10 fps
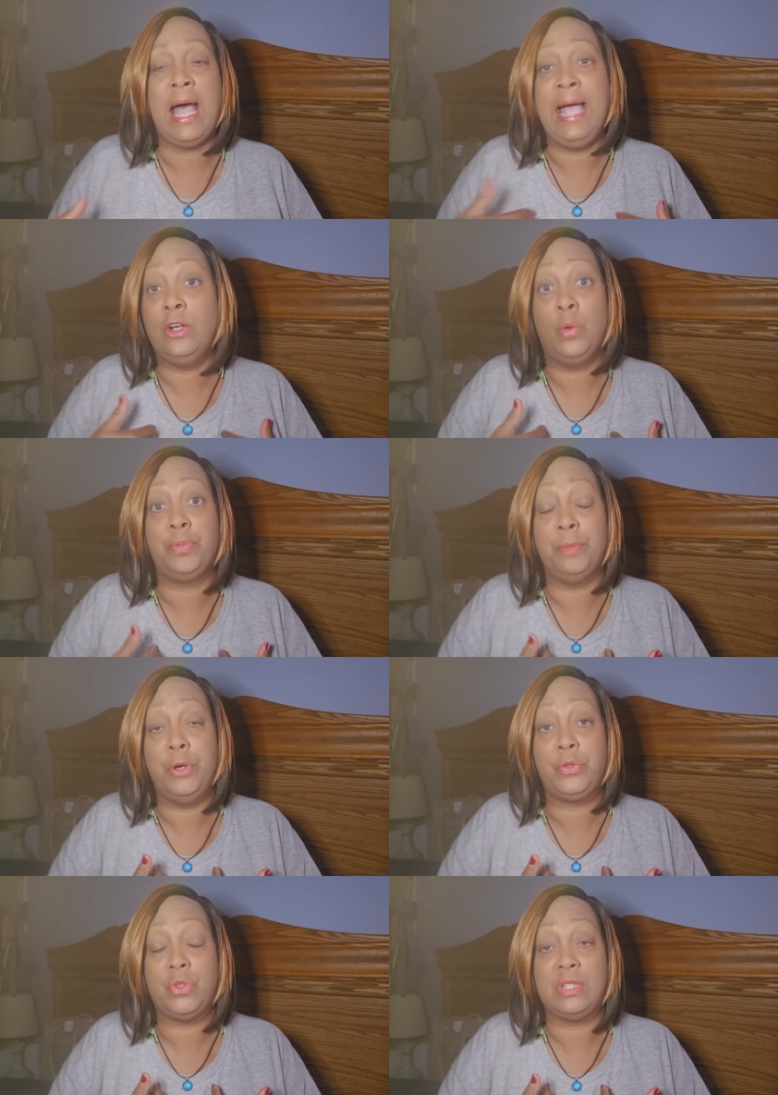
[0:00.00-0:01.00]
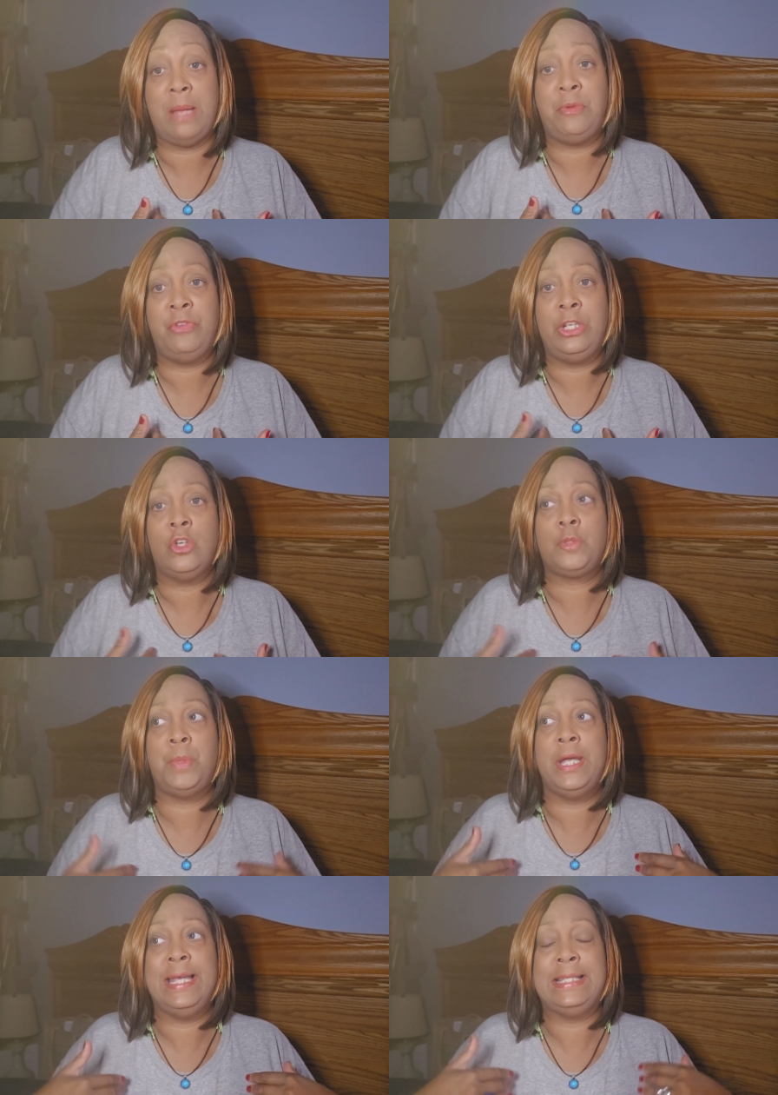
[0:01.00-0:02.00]
I don't promote those type of videos,
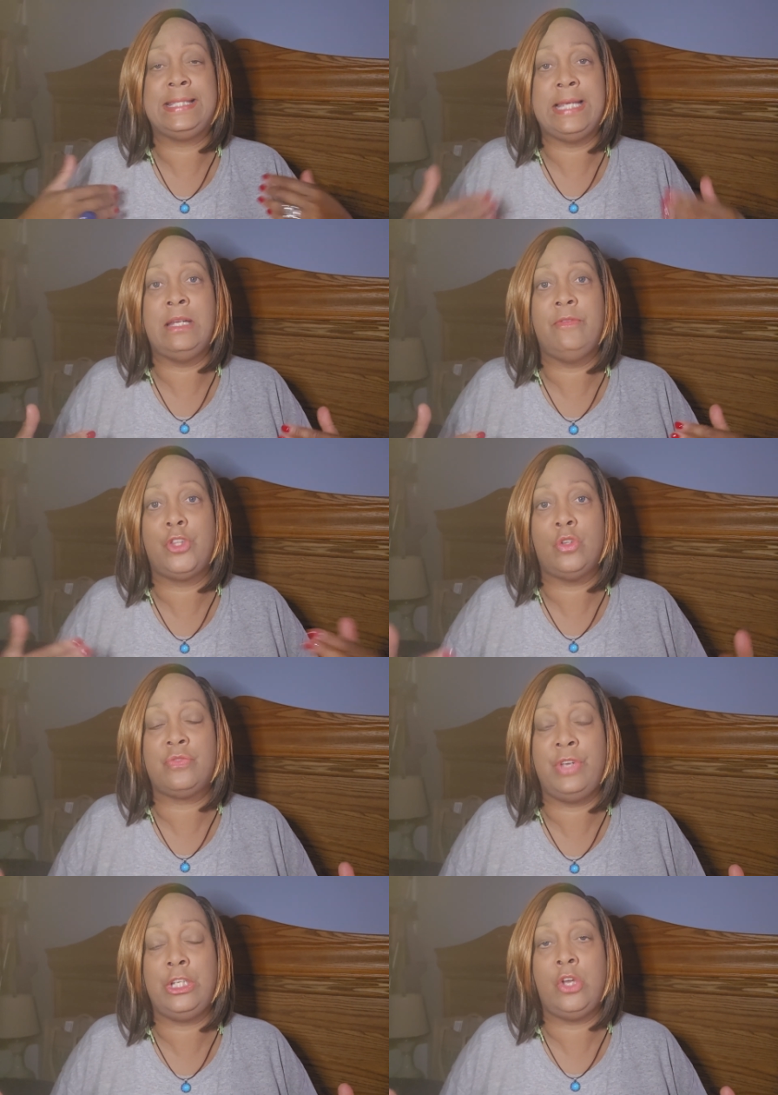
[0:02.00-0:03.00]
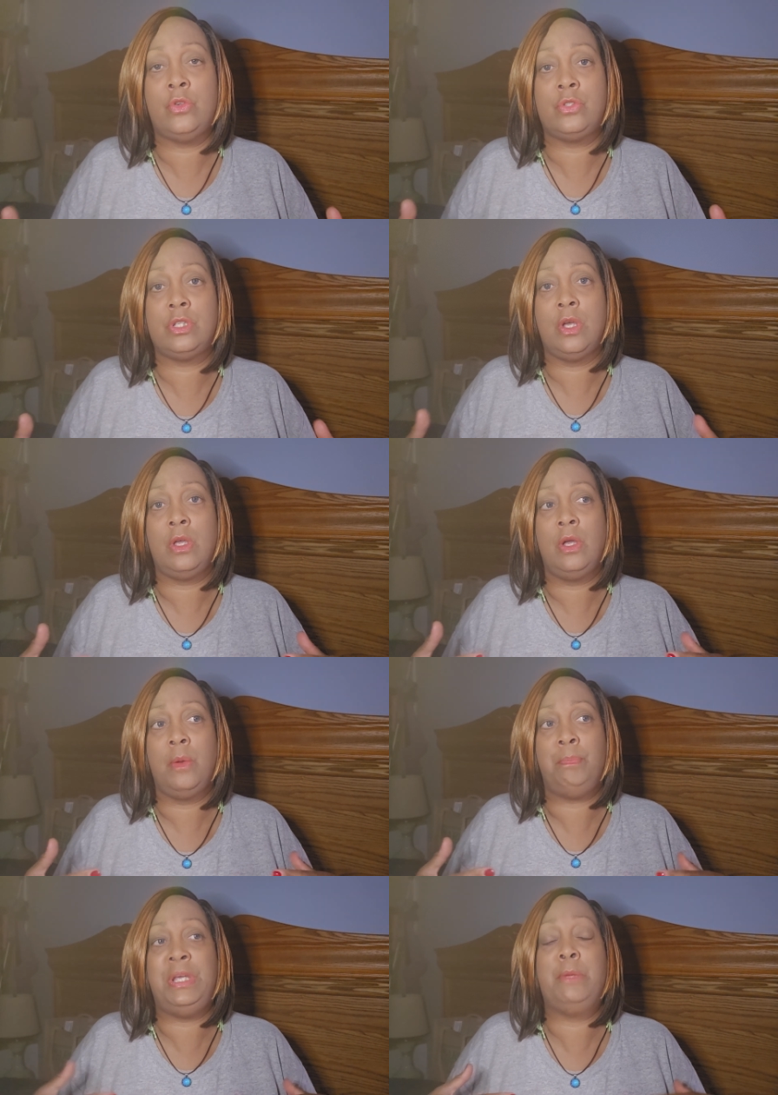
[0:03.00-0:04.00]
but instead of those videos
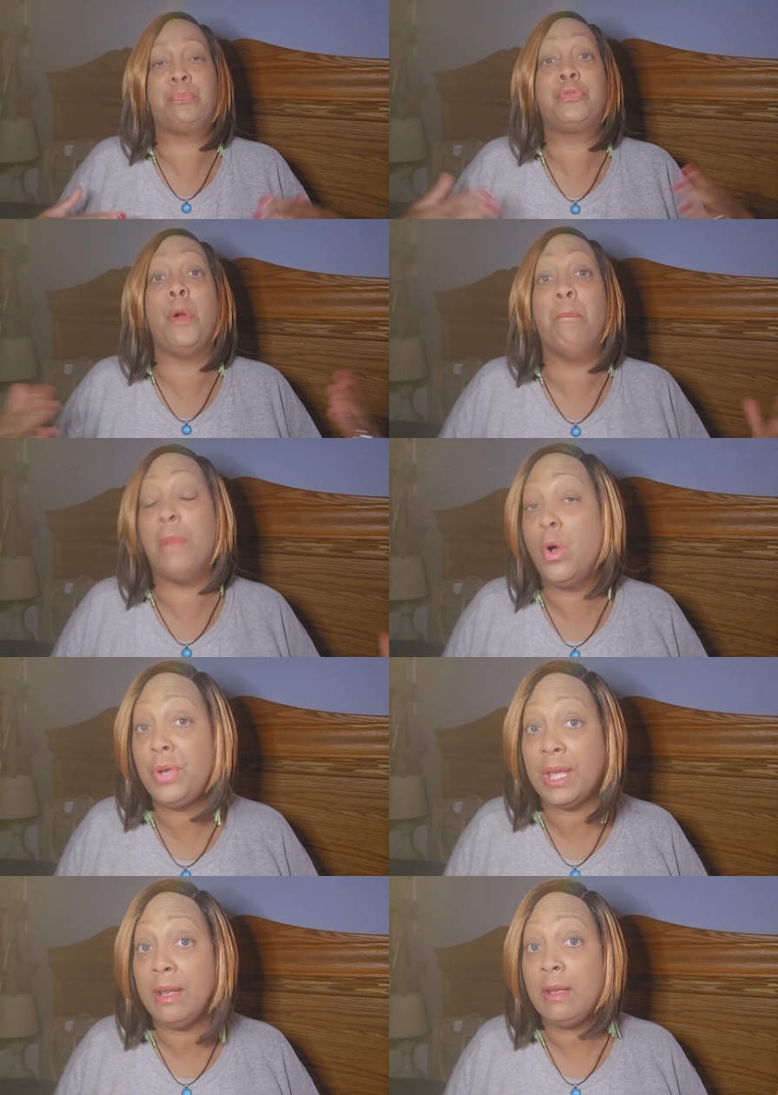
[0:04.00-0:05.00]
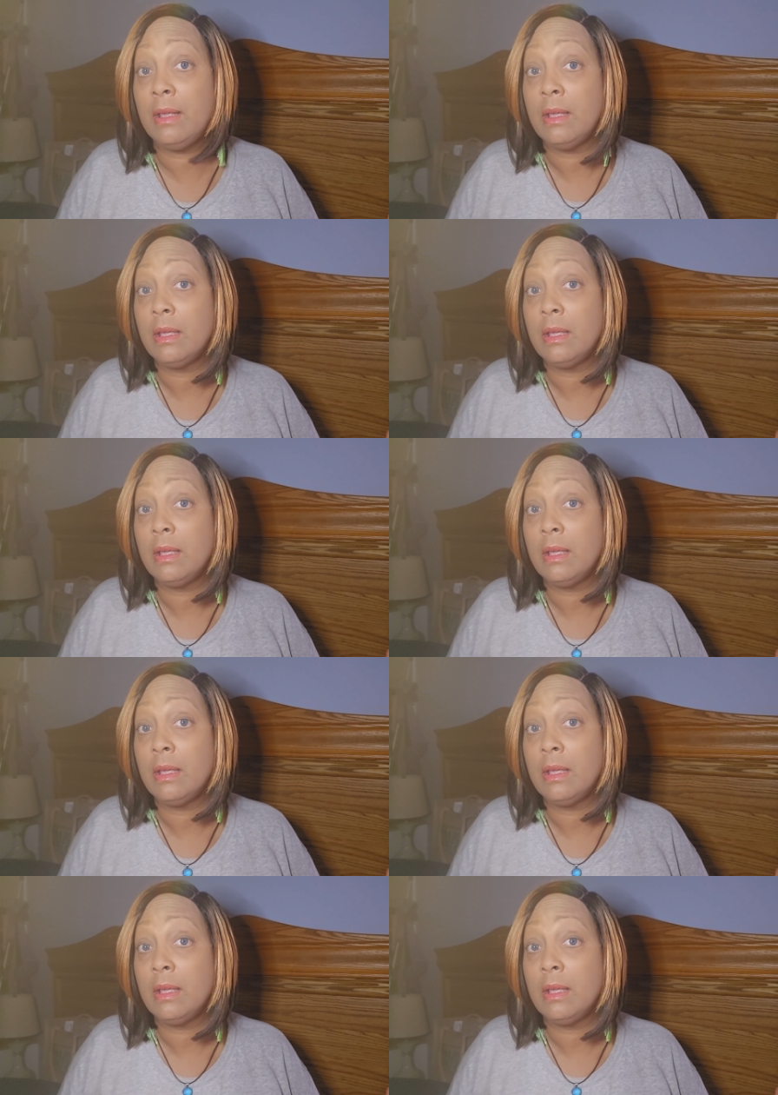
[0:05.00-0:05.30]
being promoted,